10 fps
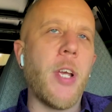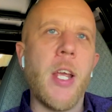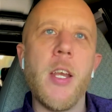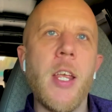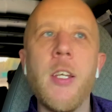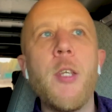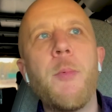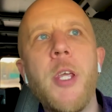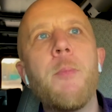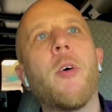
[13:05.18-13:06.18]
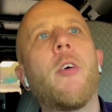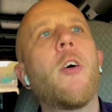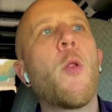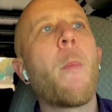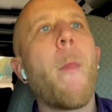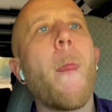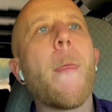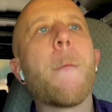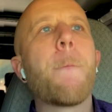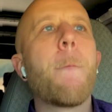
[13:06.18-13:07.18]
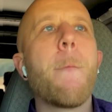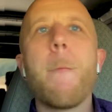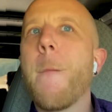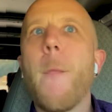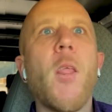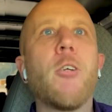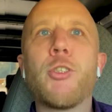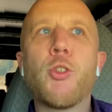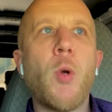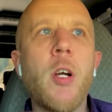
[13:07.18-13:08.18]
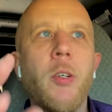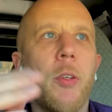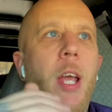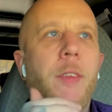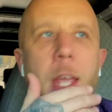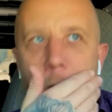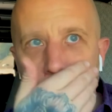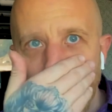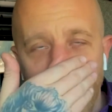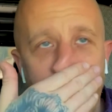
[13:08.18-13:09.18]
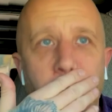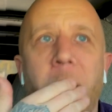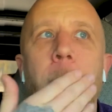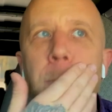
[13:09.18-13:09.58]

and indie people struggled, and they couldn't do that.